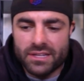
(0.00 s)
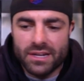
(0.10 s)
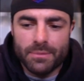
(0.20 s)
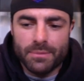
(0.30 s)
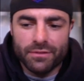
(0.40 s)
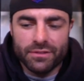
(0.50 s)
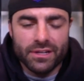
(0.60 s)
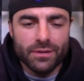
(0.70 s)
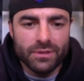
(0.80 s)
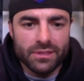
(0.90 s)
And I'm over
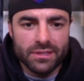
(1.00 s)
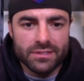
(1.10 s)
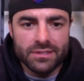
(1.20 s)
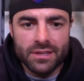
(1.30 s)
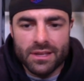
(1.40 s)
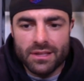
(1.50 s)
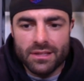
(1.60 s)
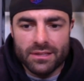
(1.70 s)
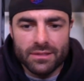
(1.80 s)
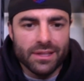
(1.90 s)
here with this
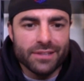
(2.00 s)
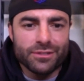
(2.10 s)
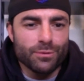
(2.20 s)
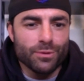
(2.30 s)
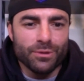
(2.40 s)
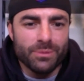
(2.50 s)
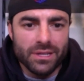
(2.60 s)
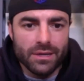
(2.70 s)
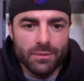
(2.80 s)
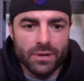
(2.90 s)
lesser role to
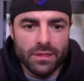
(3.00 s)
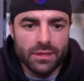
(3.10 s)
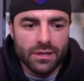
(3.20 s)
begin with.